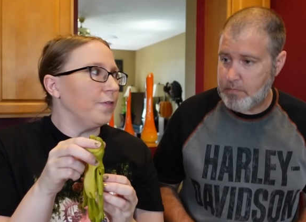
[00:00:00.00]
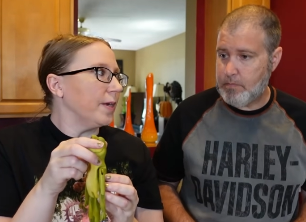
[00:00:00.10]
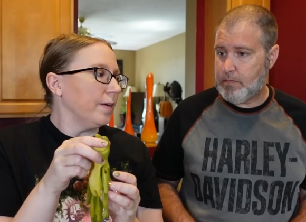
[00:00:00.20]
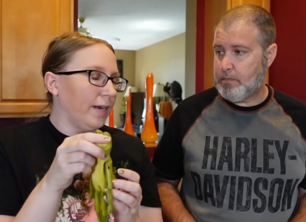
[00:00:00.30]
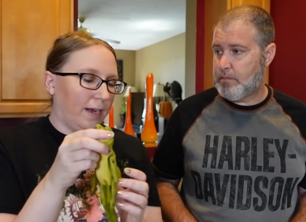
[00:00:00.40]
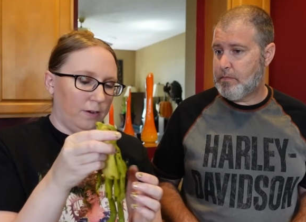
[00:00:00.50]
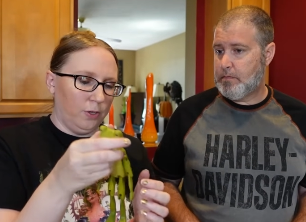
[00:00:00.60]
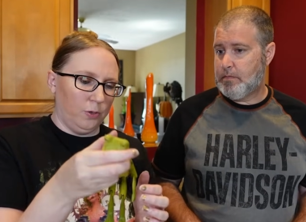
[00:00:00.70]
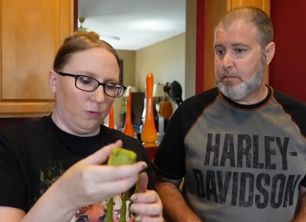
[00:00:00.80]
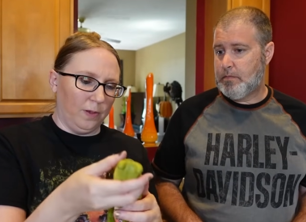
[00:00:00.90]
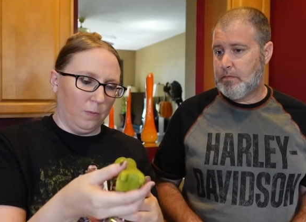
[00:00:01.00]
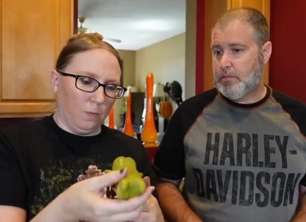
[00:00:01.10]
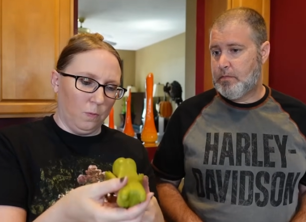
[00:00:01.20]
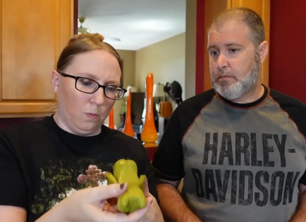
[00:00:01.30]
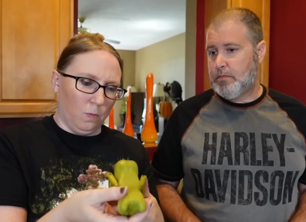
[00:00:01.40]
Speaker 1: figured out who it
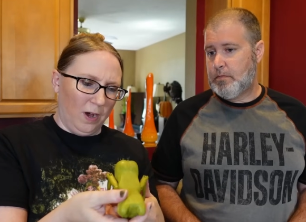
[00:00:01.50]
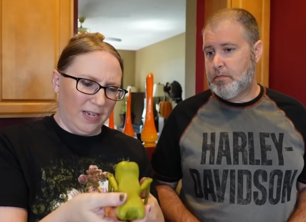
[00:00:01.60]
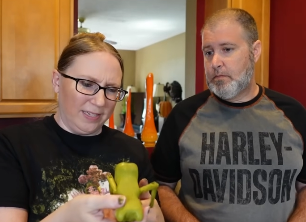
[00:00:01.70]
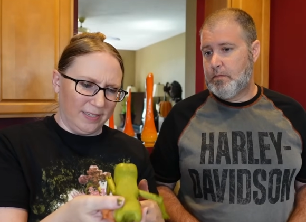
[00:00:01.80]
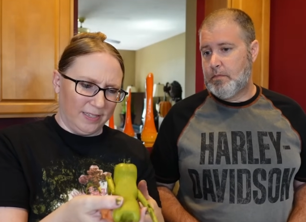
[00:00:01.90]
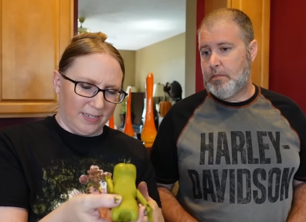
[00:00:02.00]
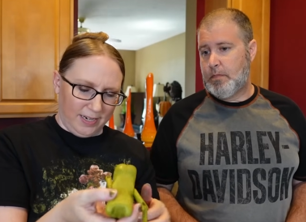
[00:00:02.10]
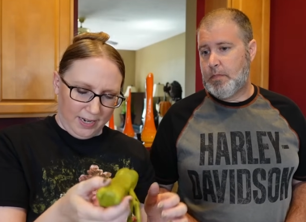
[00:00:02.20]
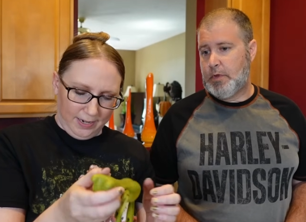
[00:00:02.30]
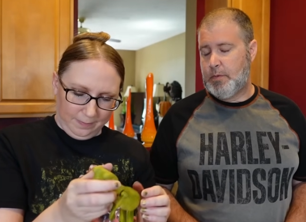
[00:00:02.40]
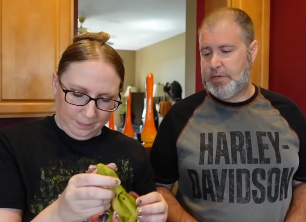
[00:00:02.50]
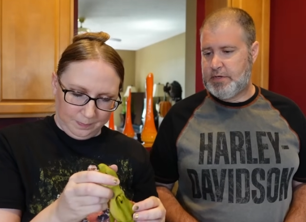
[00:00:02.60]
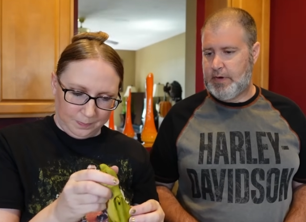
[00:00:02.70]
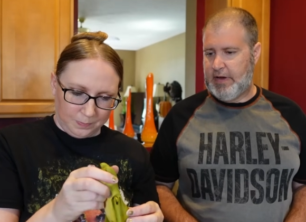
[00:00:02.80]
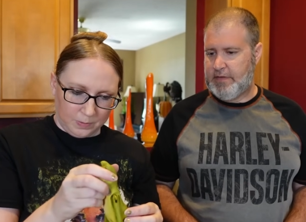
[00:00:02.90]
was. Did I?
Speaker 2: Do we
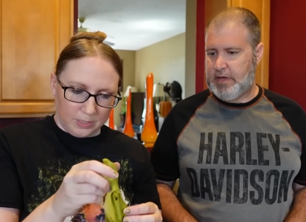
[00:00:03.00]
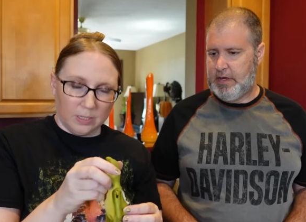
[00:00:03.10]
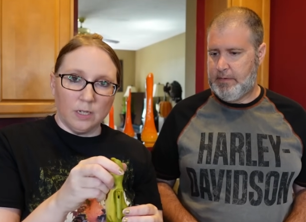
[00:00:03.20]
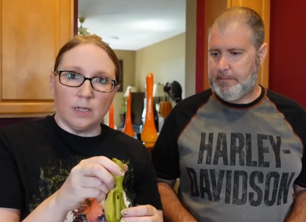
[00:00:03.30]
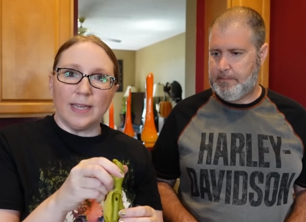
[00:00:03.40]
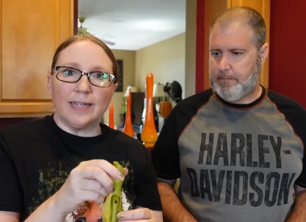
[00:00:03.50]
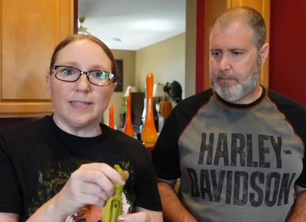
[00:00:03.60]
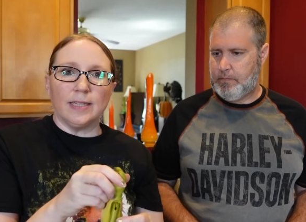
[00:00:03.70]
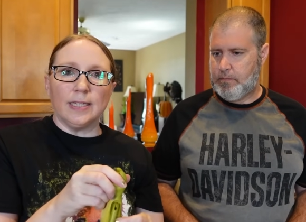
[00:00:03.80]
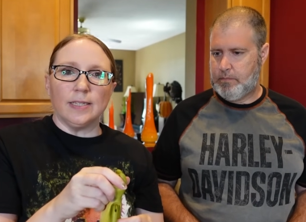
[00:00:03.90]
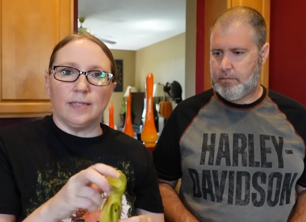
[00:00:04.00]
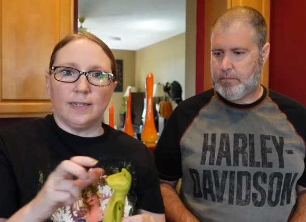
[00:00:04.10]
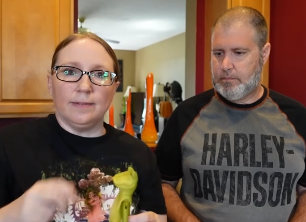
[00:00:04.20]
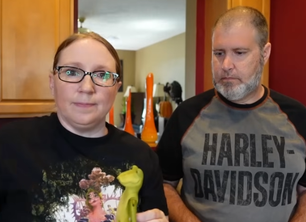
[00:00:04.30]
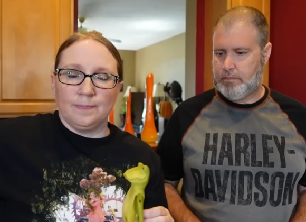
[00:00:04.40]
still have the cat?
Speaker 1: Yeah, it's
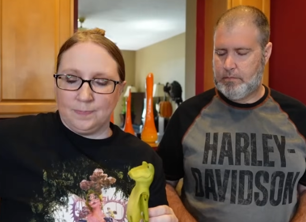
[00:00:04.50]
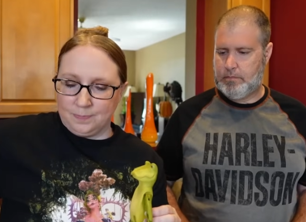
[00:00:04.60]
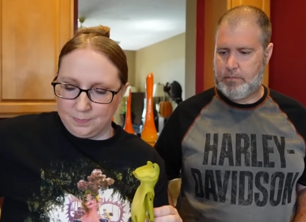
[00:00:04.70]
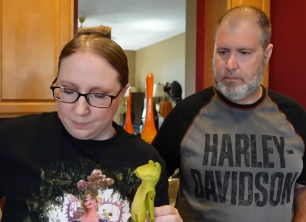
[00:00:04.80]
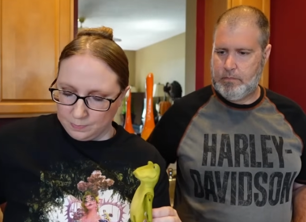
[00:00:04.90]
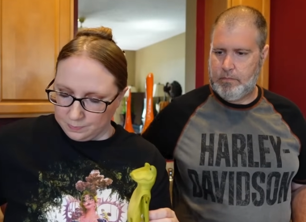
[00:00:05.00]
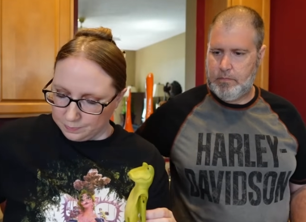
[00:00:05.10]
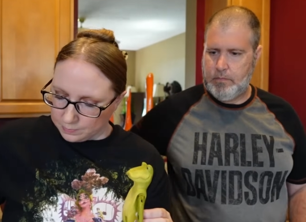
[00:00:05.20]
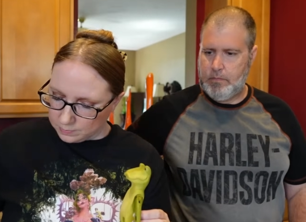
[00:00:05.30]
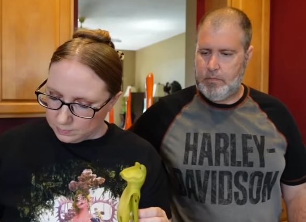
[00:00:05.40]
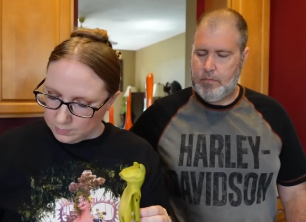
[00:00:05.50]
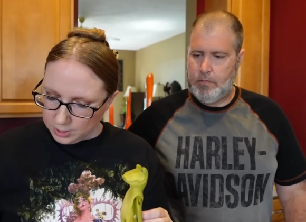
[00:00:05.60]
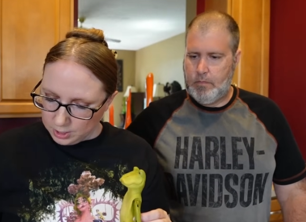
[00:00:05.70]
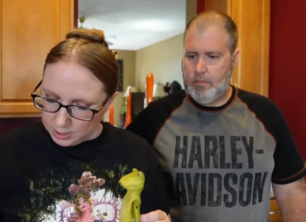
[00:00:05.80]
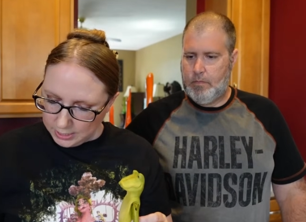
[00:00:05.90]
listed.
Speaker 2: Hmm.
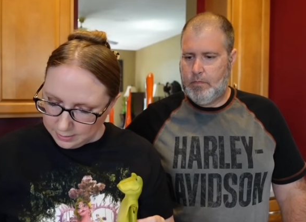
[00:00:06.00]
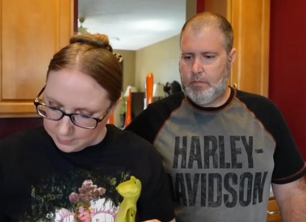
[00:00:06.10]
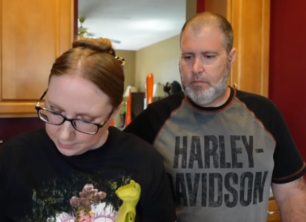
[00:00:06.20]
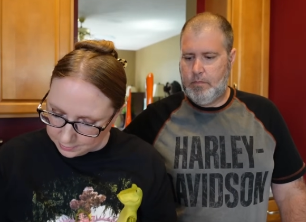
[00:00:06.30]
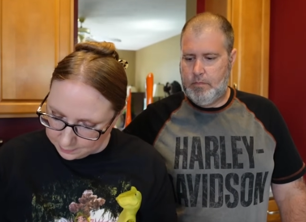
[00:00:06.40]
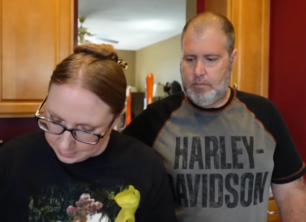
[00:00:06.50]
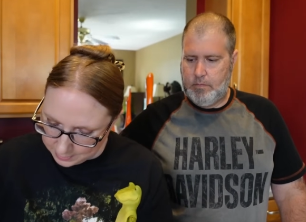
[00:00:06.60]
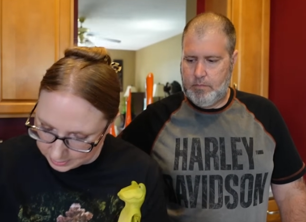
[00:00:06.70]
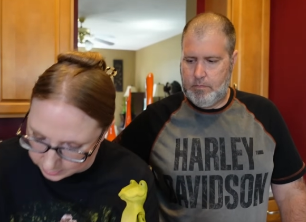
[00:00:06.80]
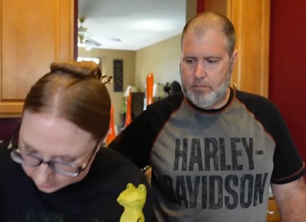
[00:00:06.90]
Speaker 1: Hold on, maybe I